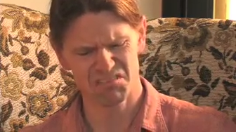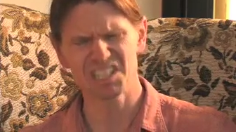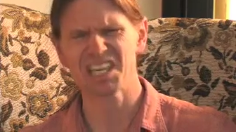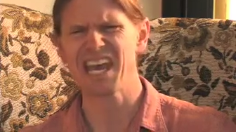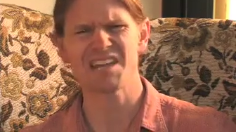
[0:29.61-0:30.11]

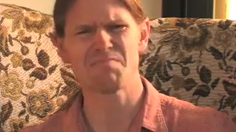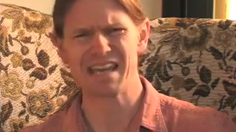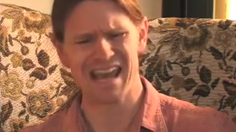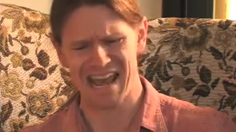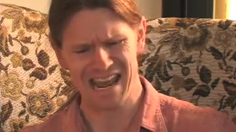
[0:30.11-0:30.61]
It can't
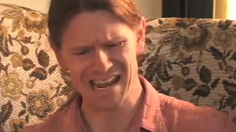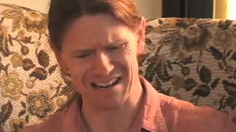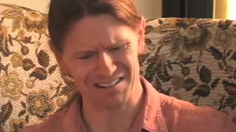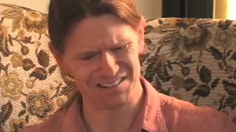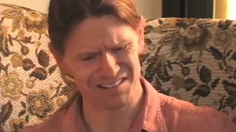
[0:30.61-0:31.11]
be
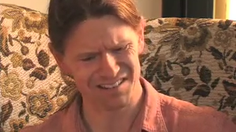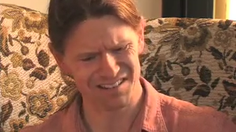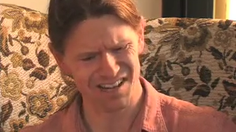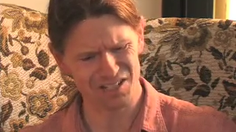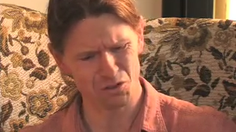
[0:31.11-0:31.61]
ants,
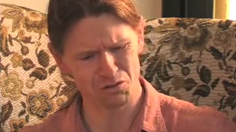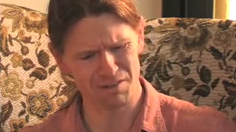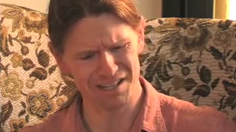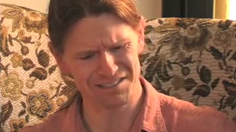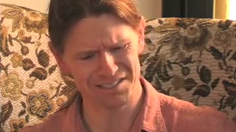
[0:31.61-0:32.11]
I told
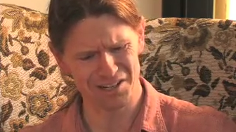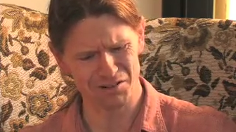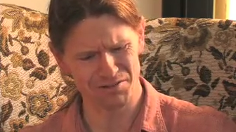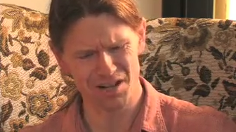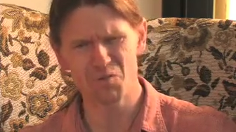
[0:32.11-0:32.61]

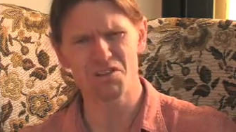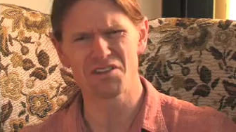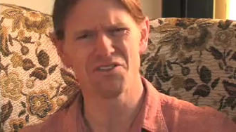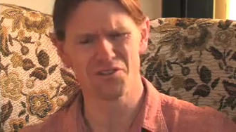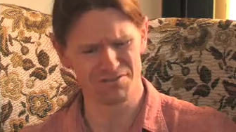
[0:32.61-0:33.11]
myself with a
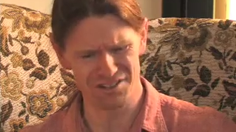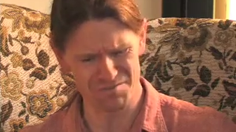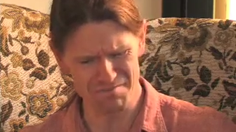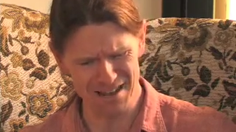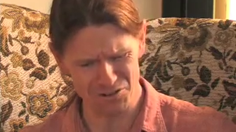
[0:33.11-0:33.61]

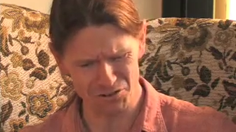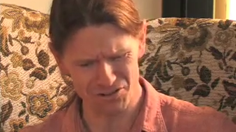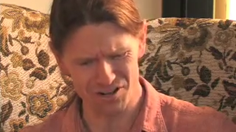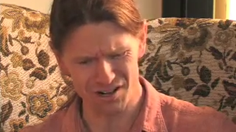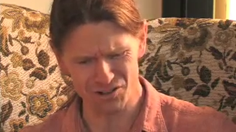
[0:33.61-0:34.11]
nervous mental
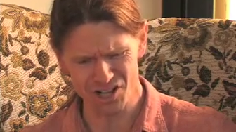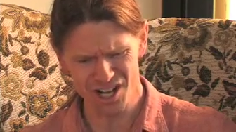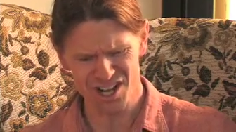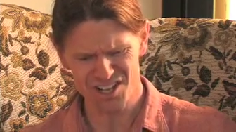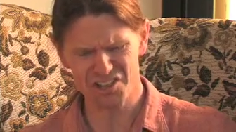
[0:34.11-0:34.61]
chuckle.
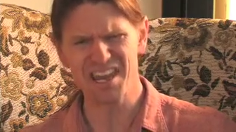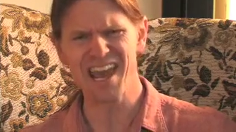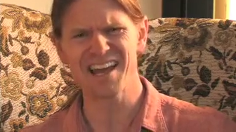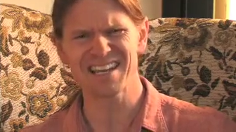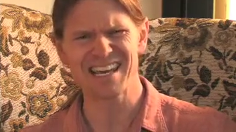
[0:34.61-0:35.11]
You
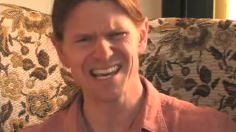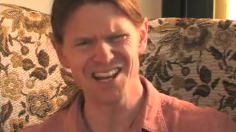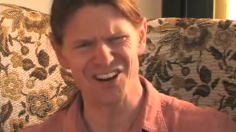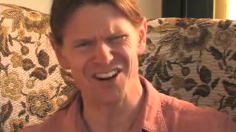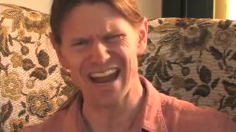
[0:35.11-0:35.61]
can't
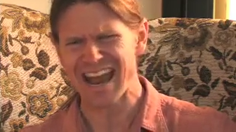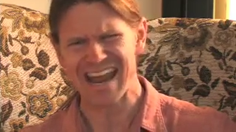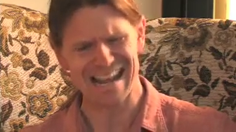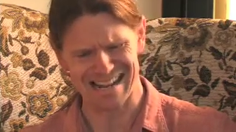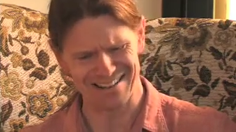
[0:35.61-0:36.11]
hear
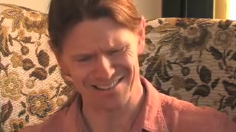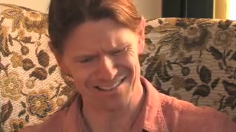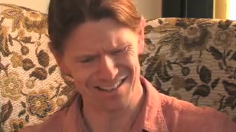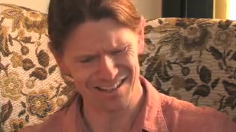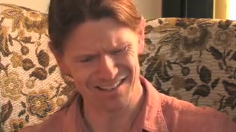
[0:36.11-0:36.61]

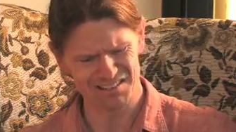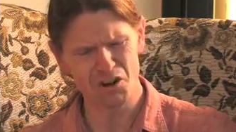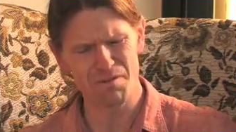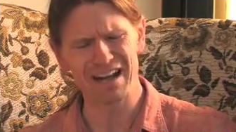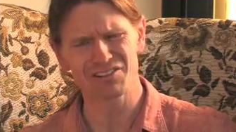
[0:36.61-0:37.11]
ants.
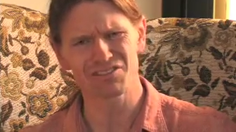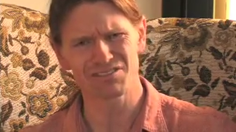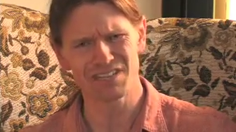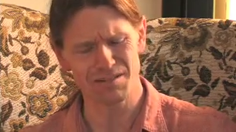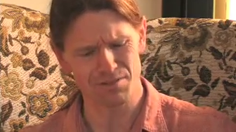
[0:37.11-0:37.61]
Go back to
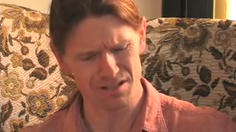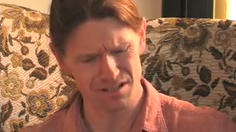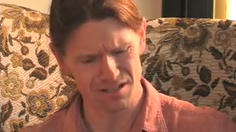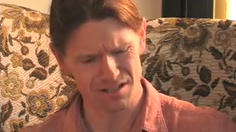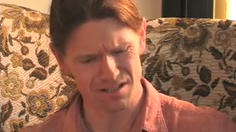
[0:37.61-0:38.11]
sleep
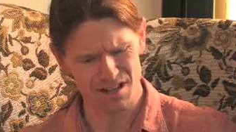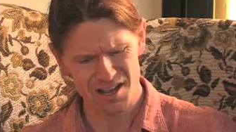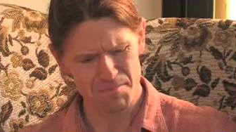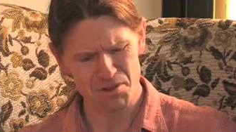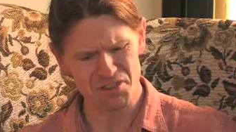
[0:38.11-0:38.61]

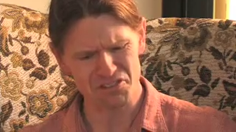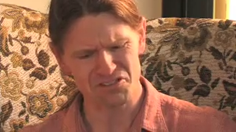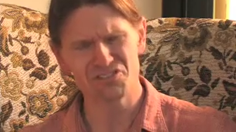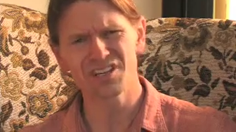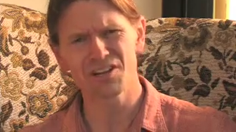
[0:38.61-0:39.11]
but the
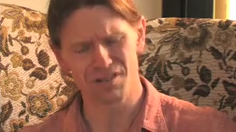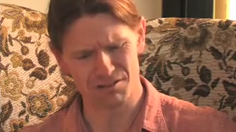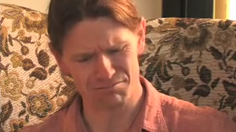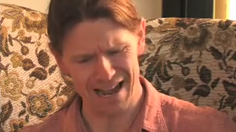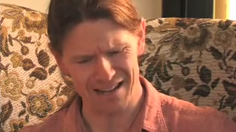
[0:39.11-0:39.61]

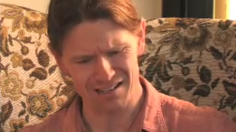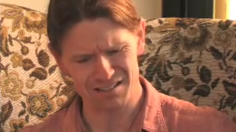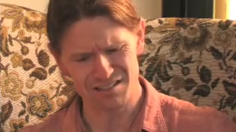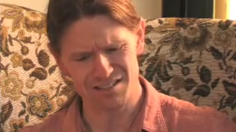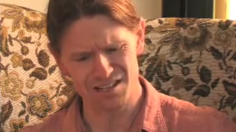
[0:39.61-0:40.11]
skittering racket
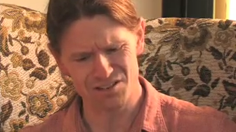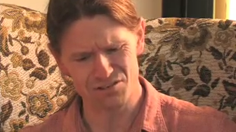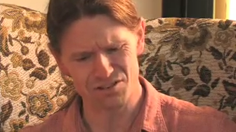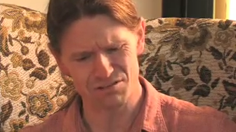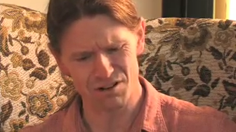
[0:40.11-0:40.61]
continued
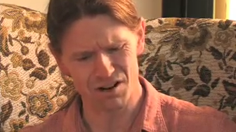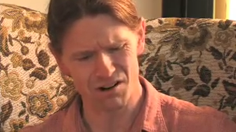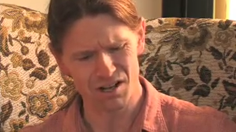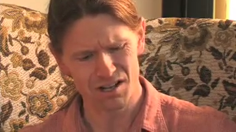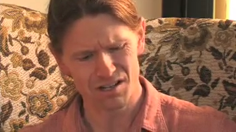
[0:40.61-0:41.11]
to
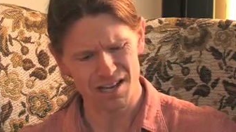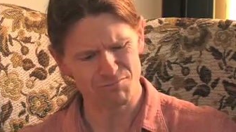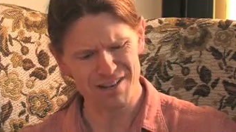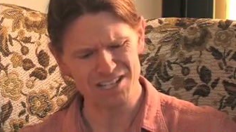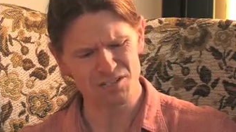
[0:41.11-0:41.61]
grow,
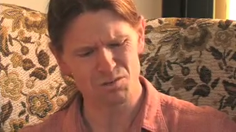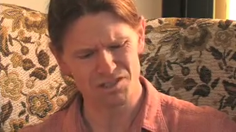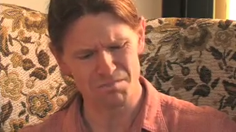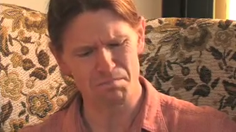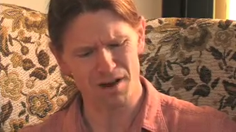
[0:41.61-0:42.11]
and rest was
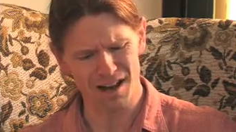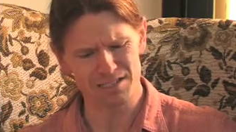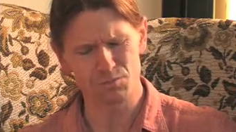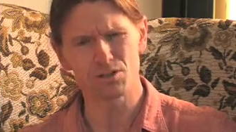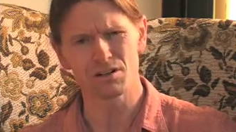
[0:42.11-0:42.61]

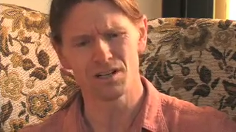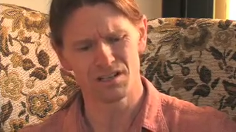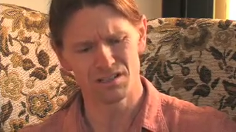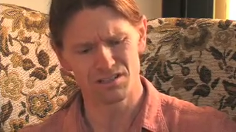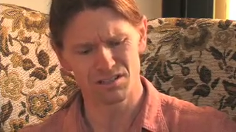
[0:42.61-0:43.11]
impossible
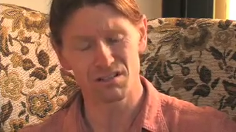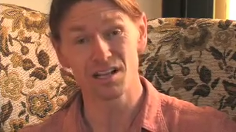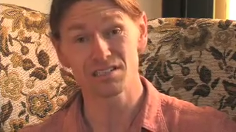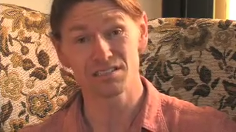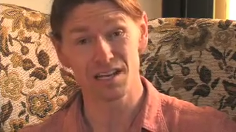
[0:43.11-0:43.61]
until
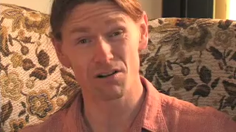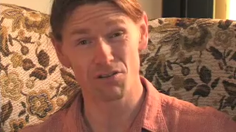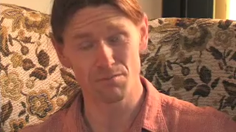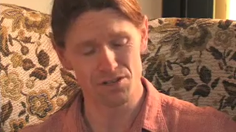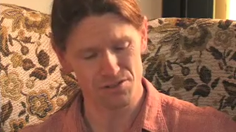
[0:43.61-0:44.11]
I settled
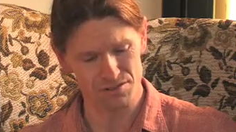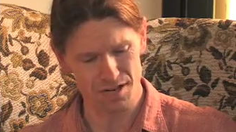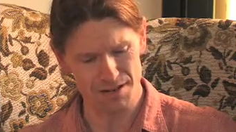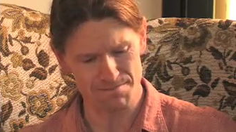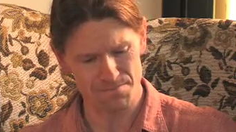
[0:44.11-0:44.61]
the
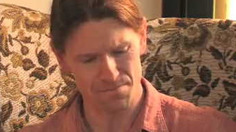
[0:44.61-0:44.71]
mystery.